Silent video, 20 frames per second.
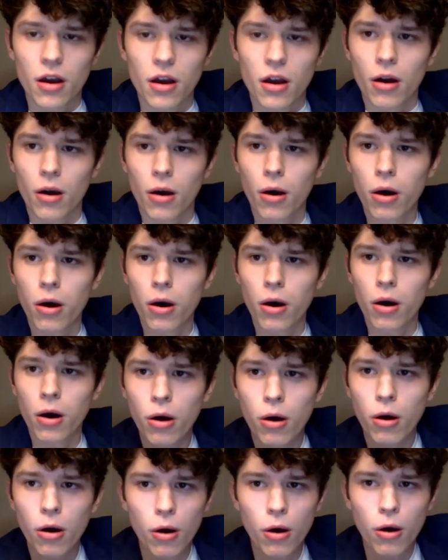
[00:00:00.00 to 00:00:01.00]

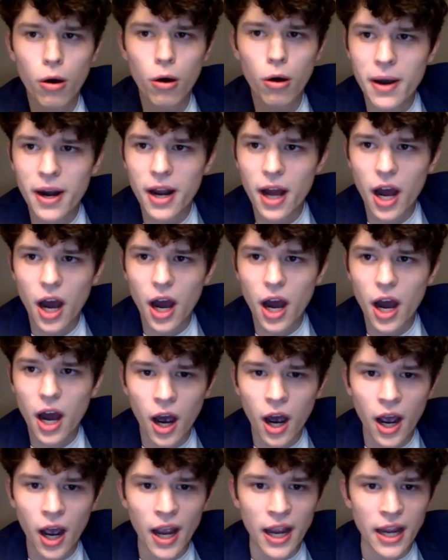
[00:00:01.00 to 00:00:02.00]
But
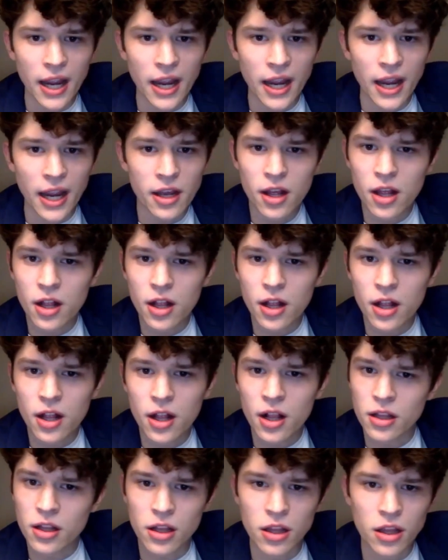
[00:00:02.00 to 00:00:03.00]
I
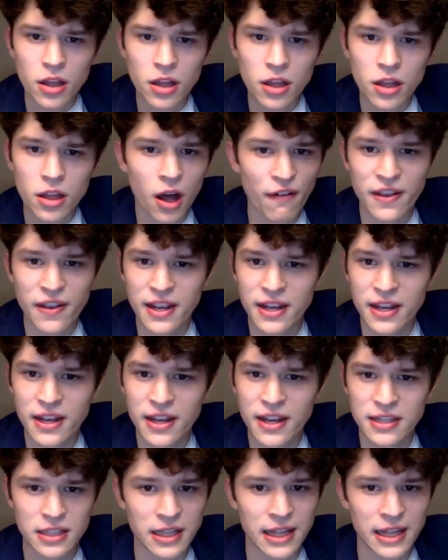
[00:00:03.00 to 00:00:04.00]
love
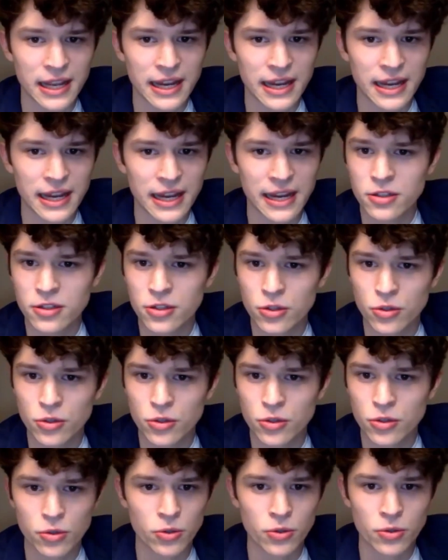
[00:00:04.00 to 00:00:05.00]
his lady
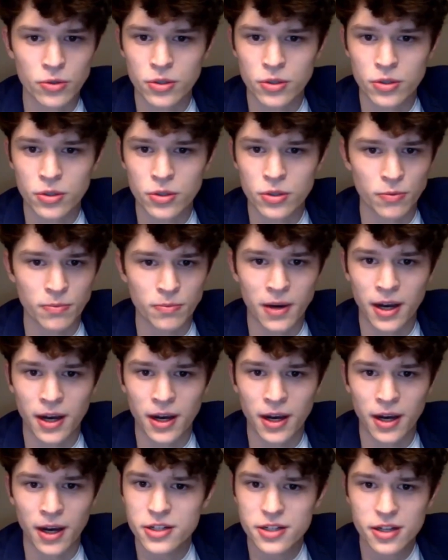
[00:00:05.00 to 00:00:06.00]
too
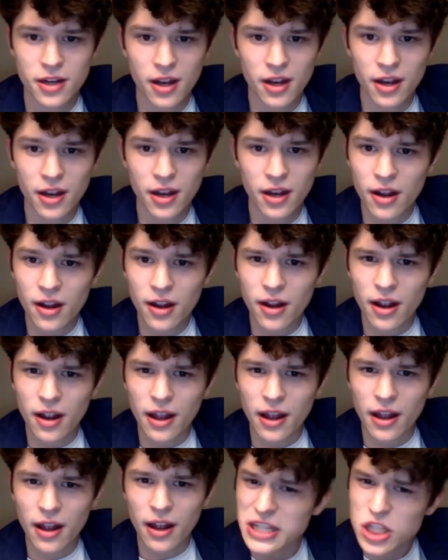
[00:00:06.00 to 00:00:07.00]
much,
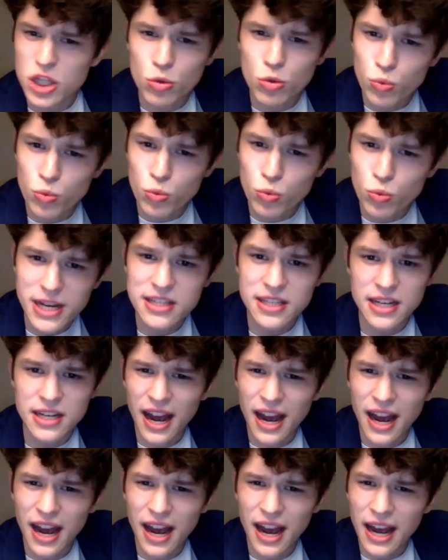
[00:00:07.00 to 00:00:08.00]
and that's the
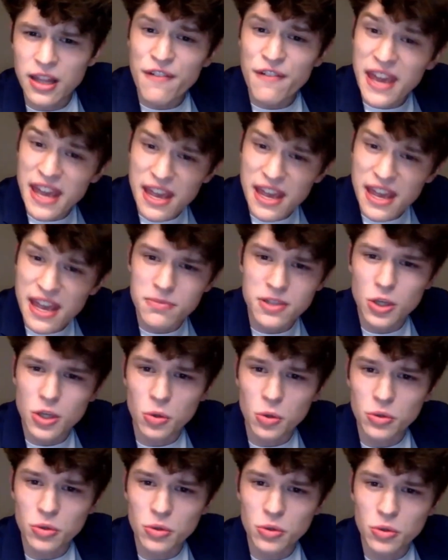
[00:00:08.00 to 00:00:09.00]
reason I love him
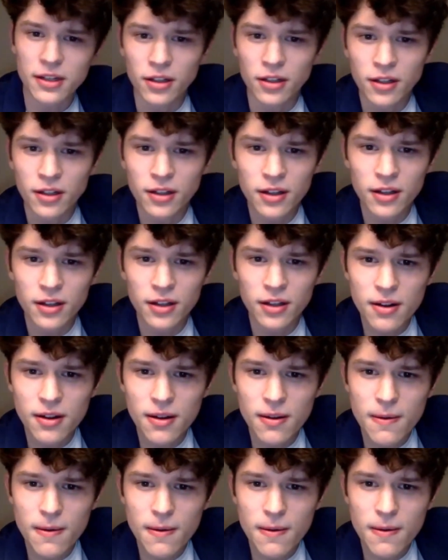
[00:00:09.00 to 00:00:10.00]
so little.
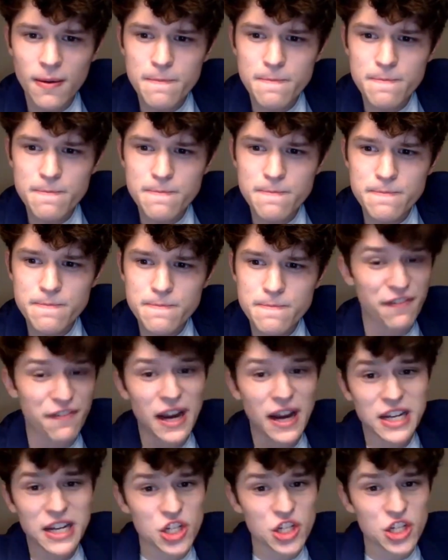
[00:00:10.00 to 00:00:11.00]

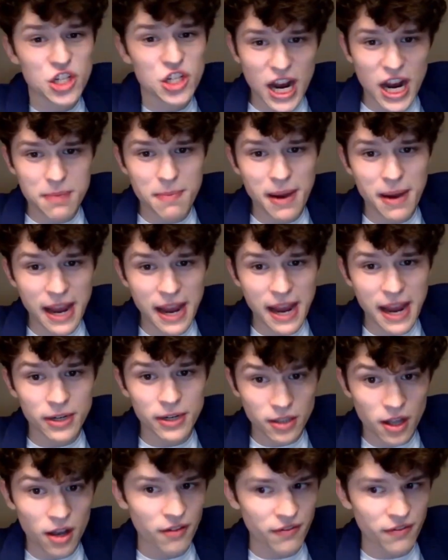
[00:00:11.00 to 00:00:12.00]
If I can check my
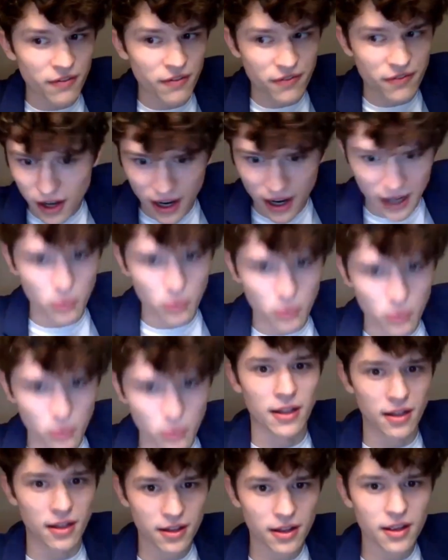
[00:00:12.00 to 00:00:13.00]
erring love, I
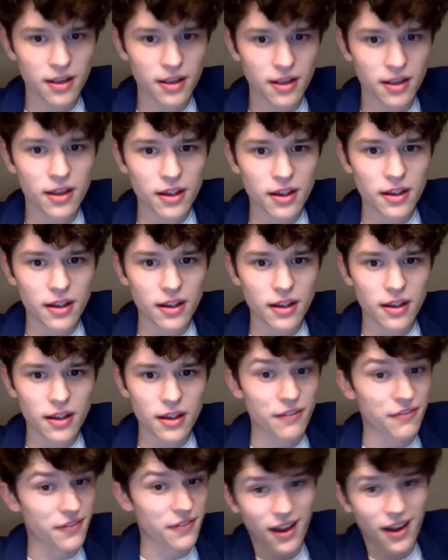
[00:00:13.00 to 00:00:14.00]
will.
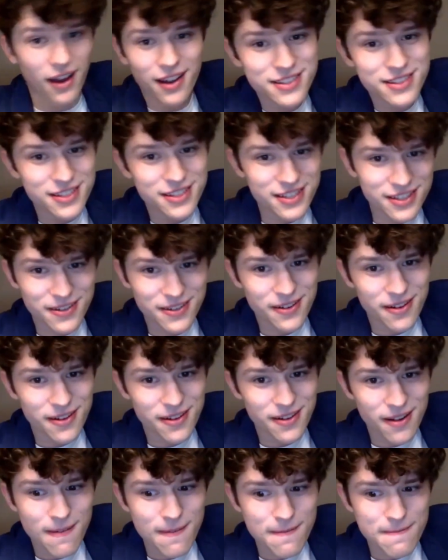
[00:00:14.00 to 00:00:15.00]
If not,
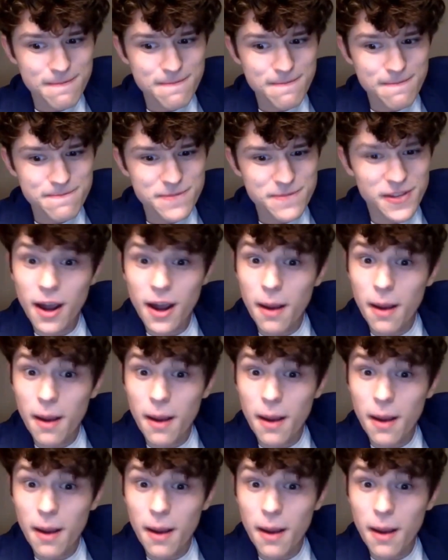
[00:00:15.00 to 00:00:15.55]
to